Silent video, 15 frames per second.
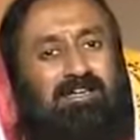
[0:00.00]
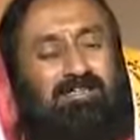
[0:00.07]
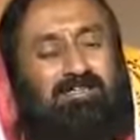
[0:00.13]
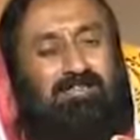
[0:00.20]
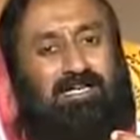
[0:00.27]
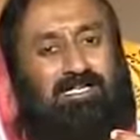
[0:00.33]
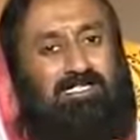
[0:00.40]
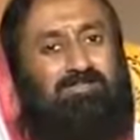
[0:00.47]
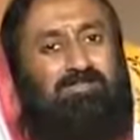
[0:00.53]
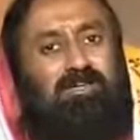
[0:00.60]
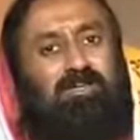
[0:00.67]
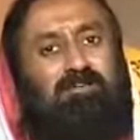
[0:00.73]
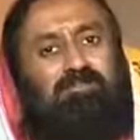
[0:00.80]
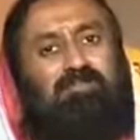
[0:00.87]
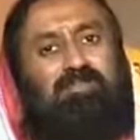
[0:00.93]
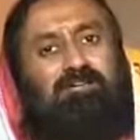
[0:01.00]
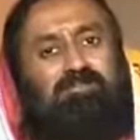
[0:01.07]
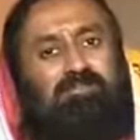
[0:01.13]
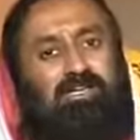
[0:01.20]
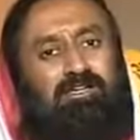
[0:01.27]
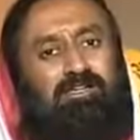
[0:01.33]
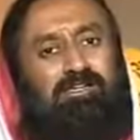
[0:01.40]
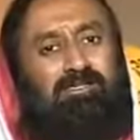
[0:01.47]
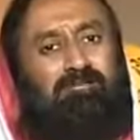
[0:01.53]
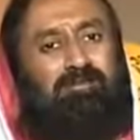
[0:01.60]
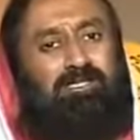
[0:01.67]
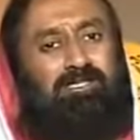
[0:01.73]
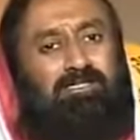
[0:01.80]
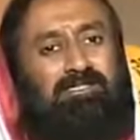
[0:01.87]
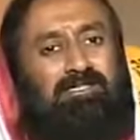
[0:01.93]
And that's where we have taken a
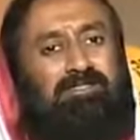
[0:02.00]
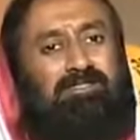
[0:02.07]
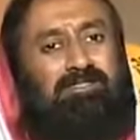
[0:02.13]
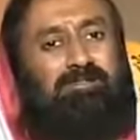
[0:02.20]
beating.